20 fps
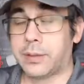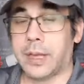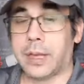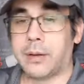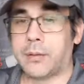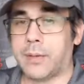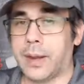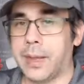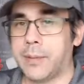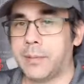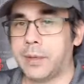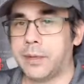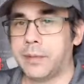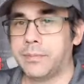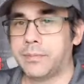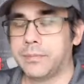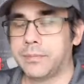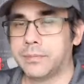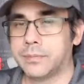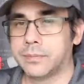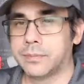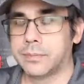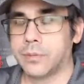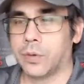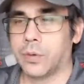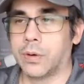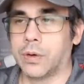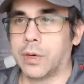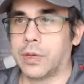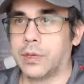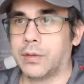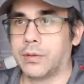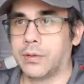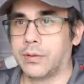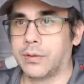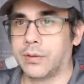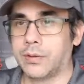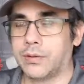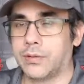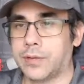diorama or
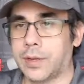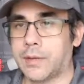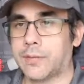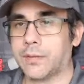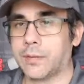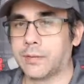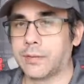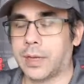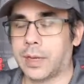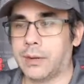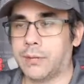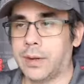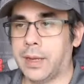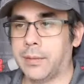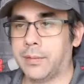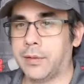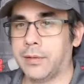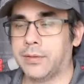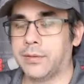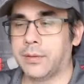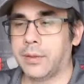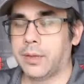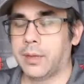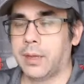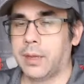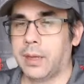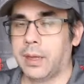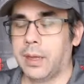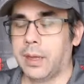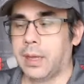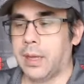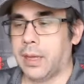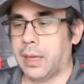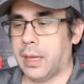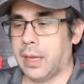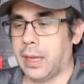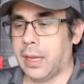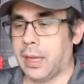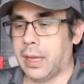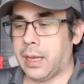several dioramas
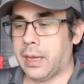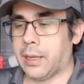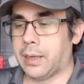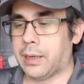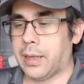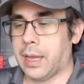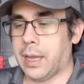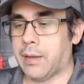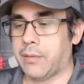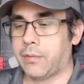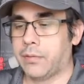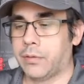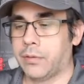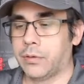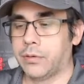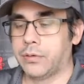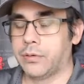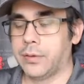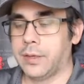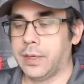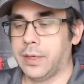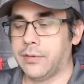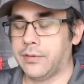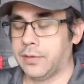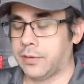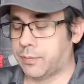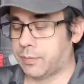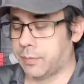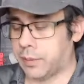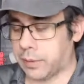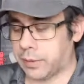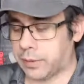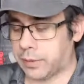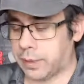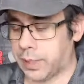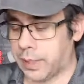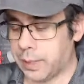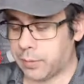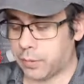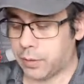and have those things display on
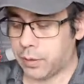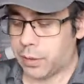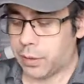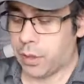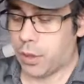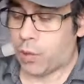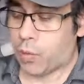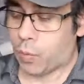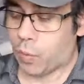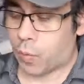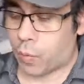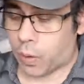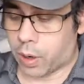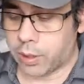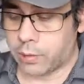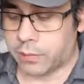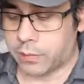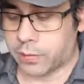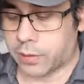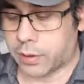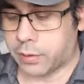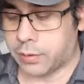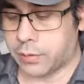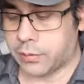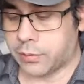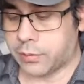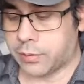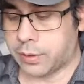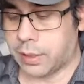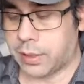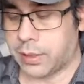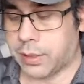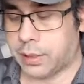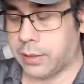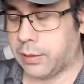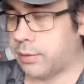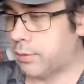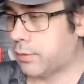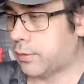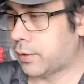the table. One of those
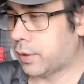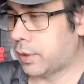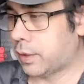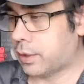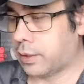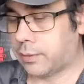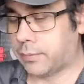is,